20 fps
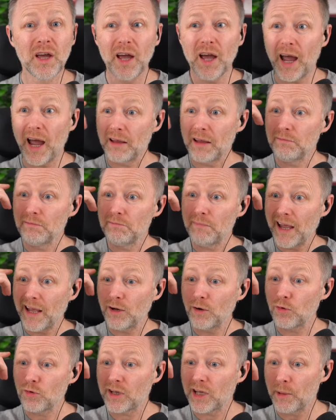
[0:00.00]
and
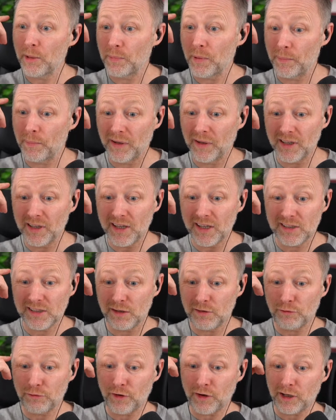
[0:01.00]
mental capabilities
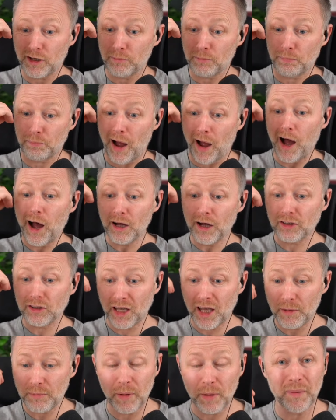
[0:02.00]
and fucking part of
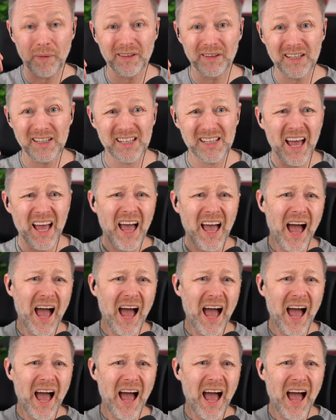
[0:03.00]
capabilities,